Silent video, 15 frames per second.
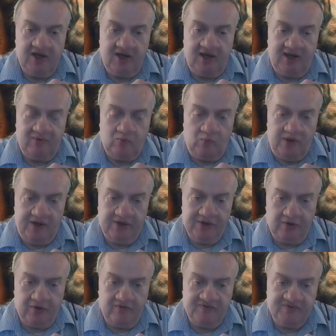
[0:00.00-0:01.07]
and weak
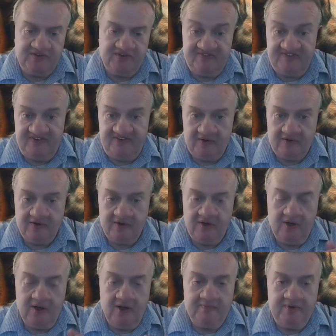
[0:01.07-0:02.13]
nerves and fear.
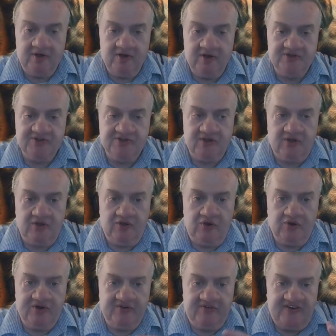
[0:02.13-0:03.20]
Because
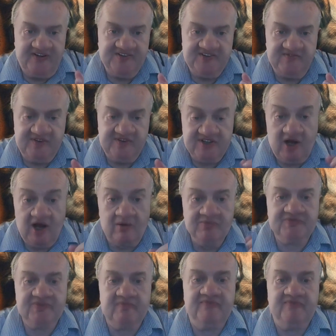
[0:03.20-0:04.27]
your defensiveness comes
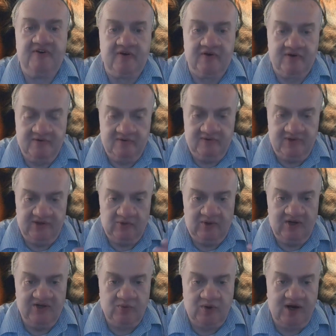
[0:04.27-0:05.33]
from fear.
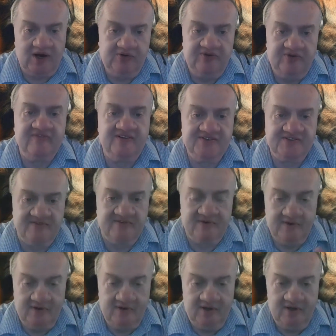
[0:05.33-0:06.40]
Otherwise, why are you defensive?
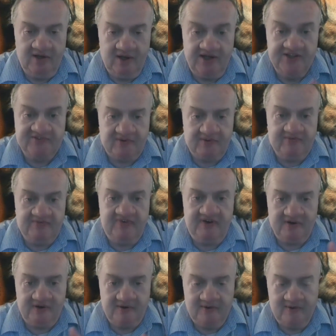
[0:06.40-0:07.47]
It's from
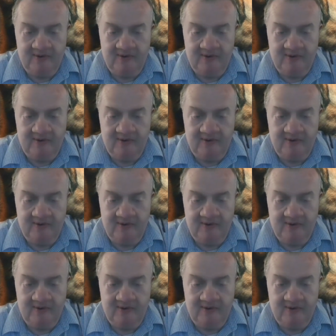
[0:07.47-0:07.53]
fear.